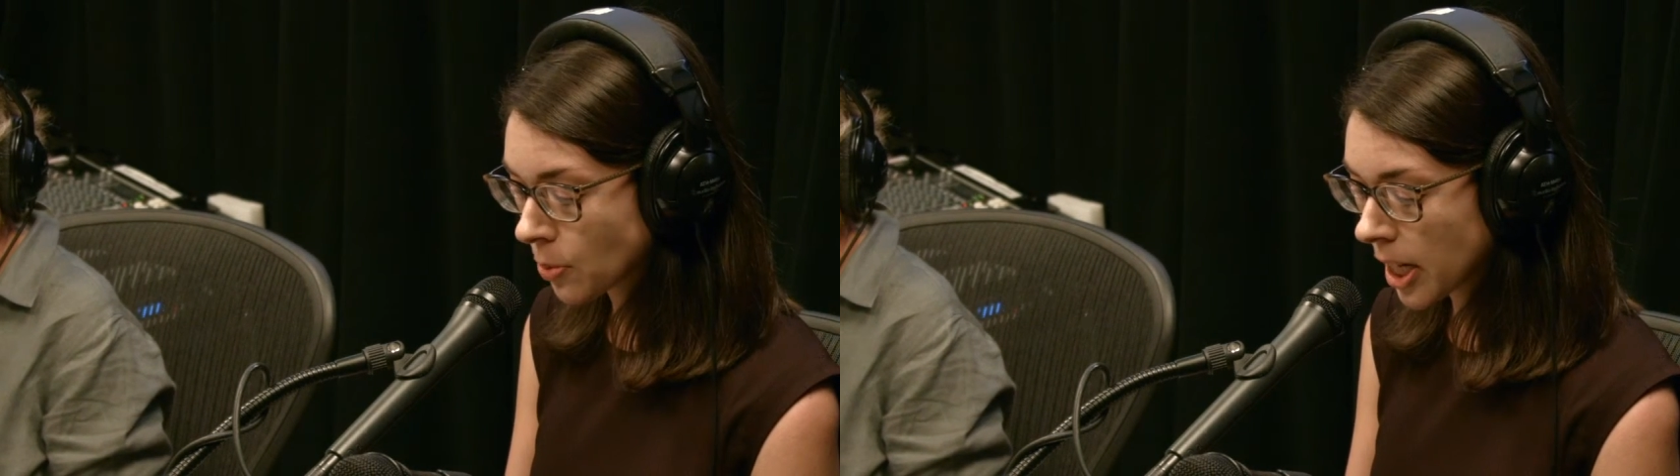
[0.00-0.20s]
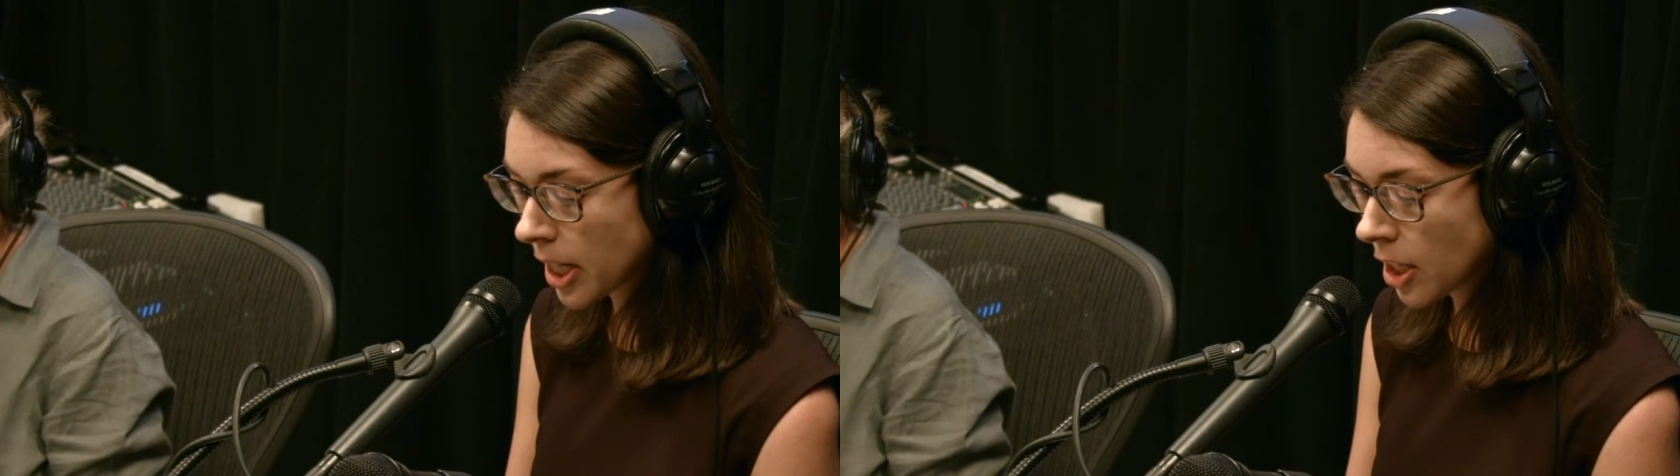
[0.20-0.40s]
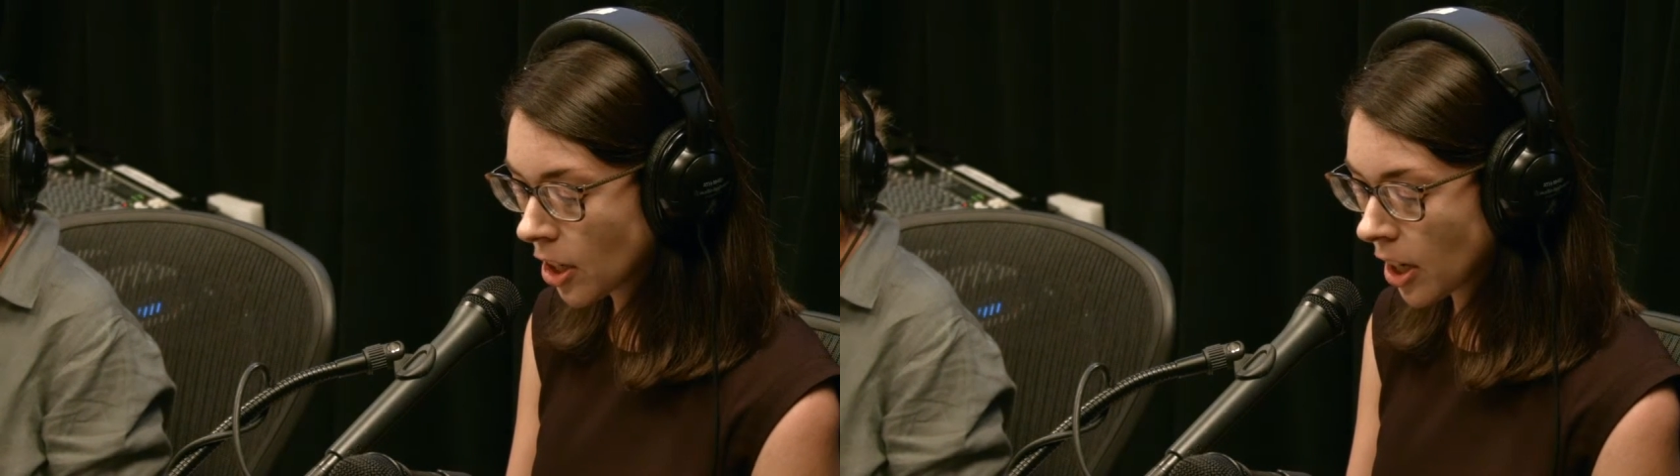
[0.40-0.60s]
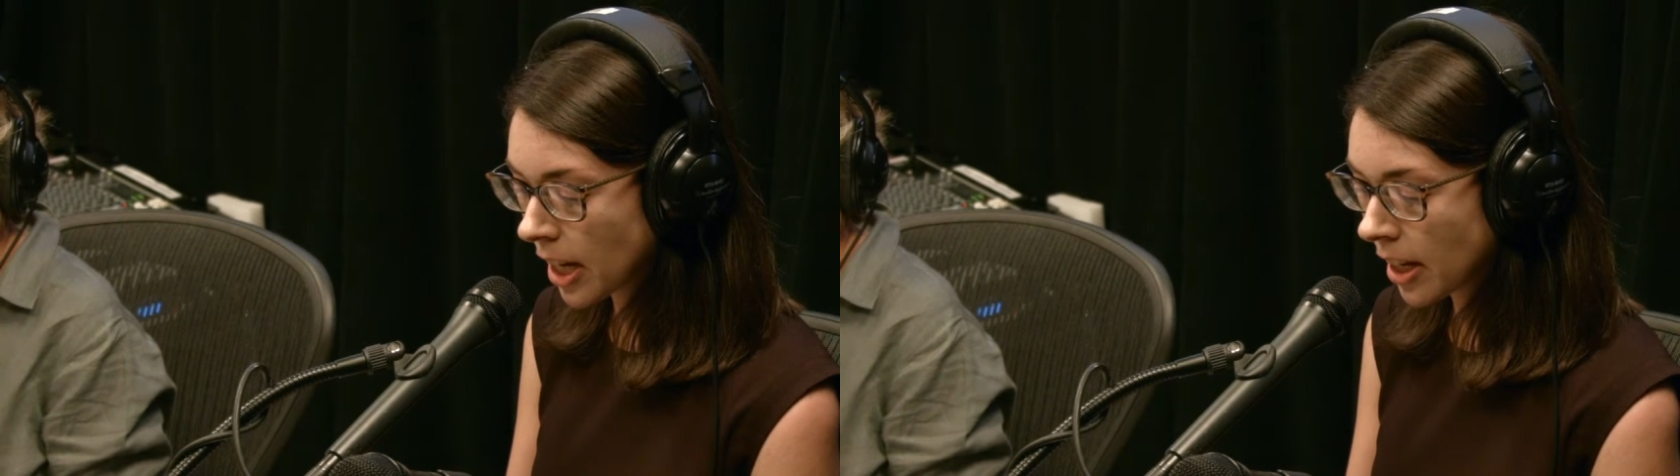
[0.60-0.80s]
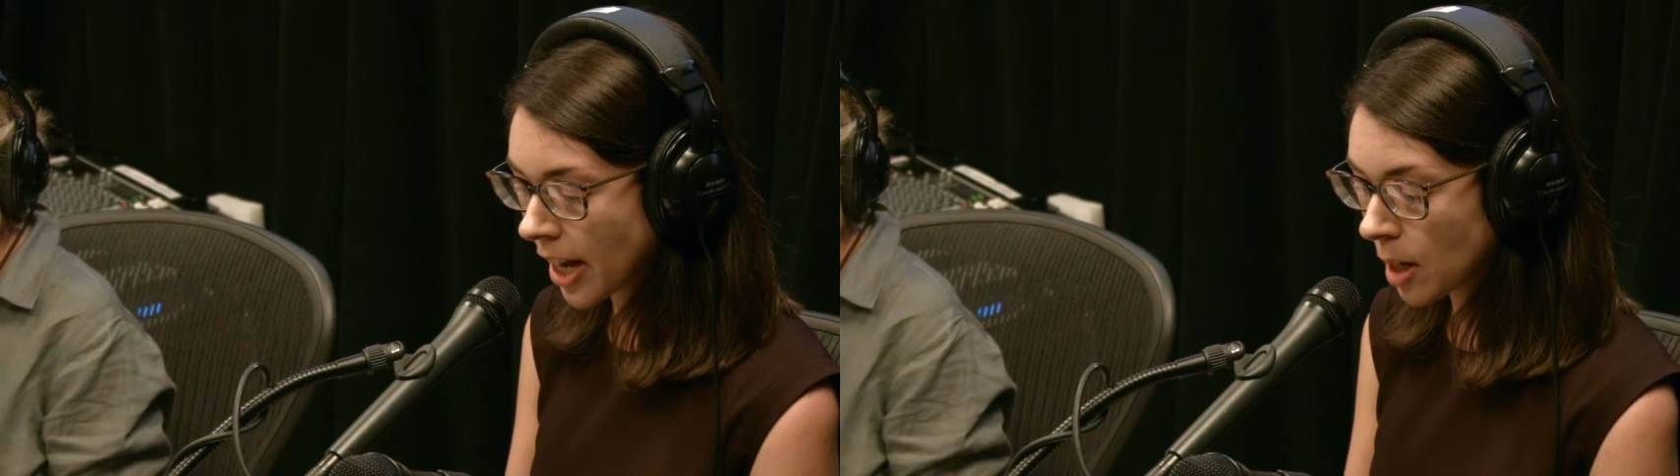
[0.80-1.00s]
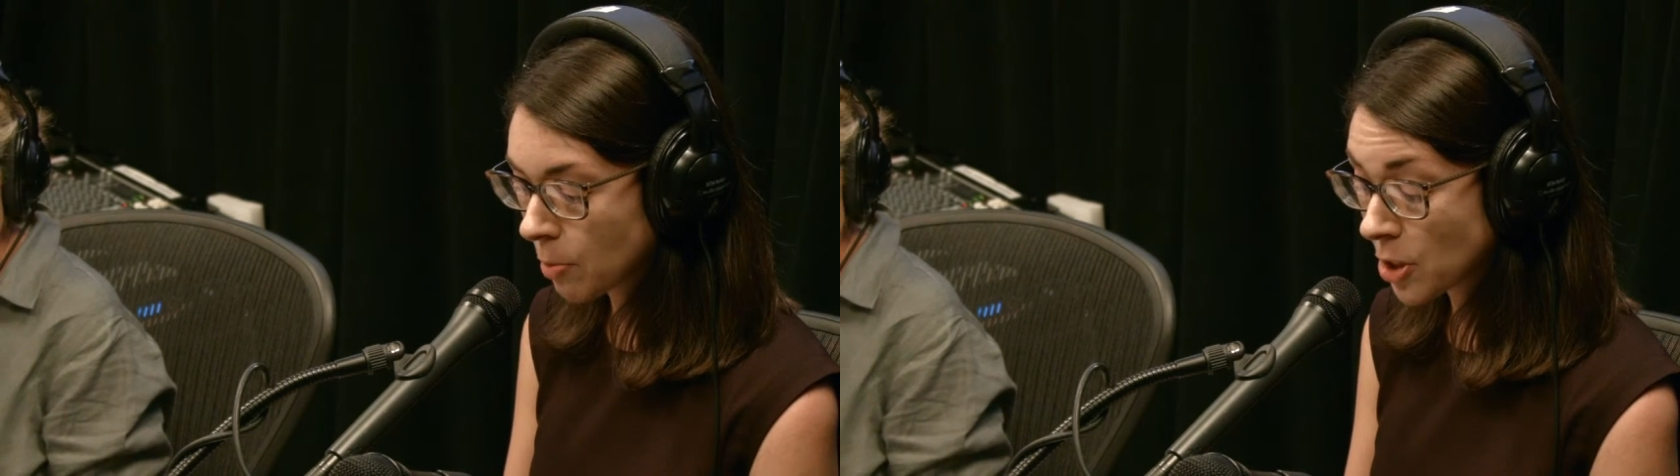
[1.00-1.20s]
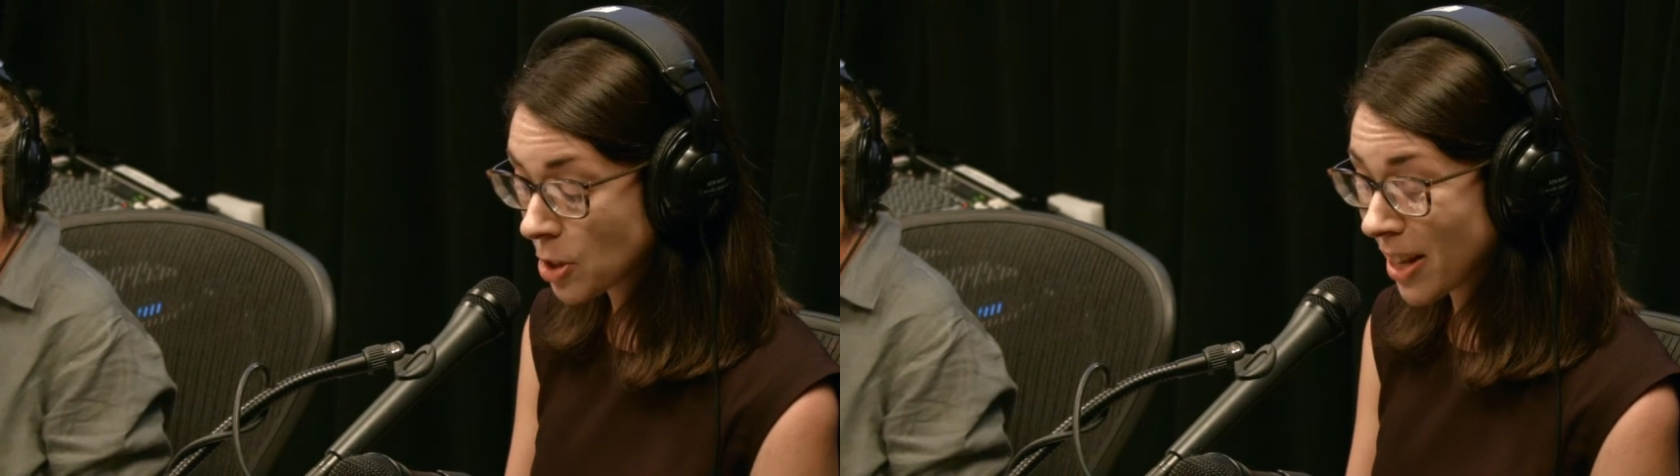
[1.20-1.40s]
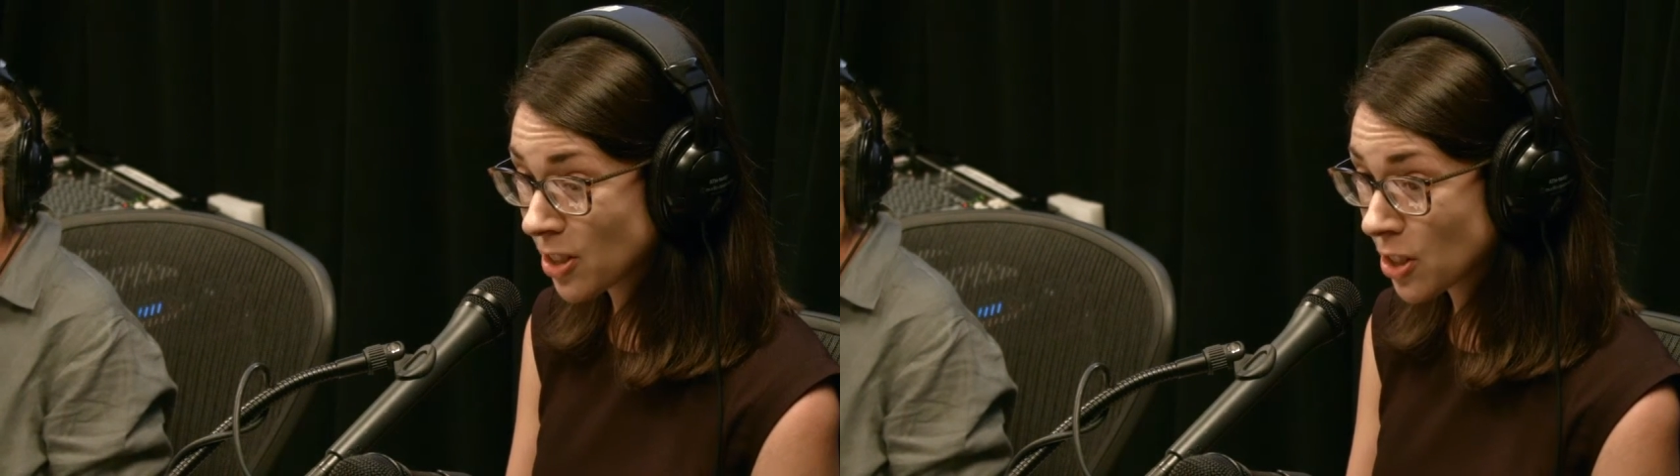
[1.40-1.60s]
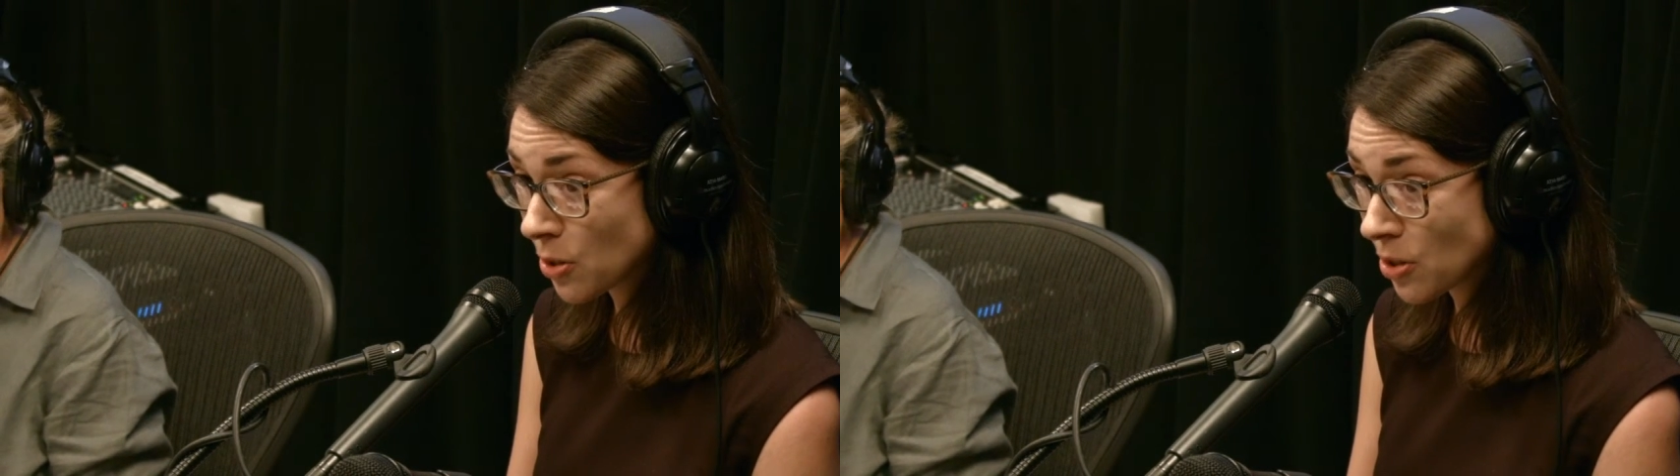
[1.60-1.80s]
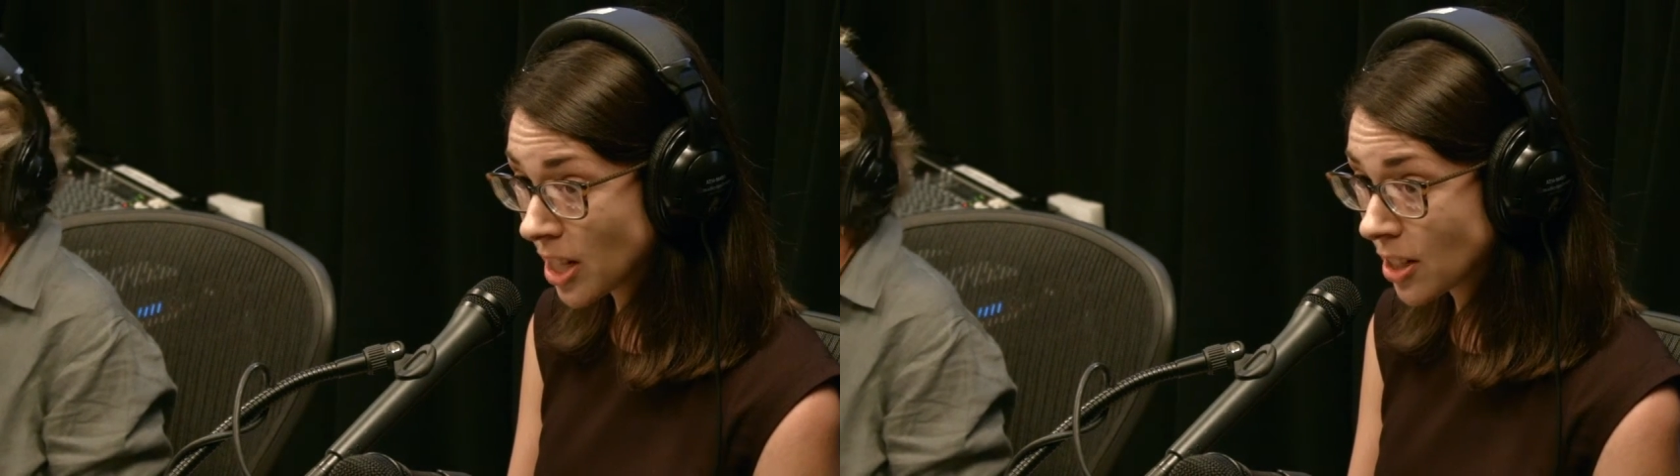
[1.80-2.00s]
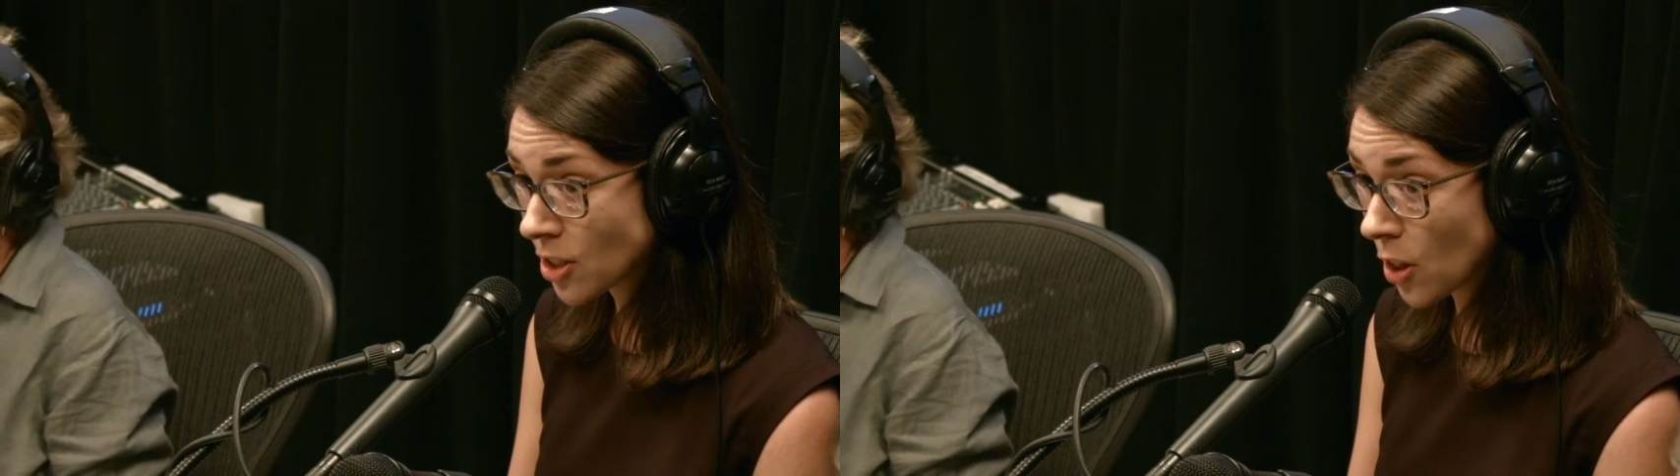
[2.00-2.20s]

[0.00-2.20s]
Right here in Cambridge, Massachusetts,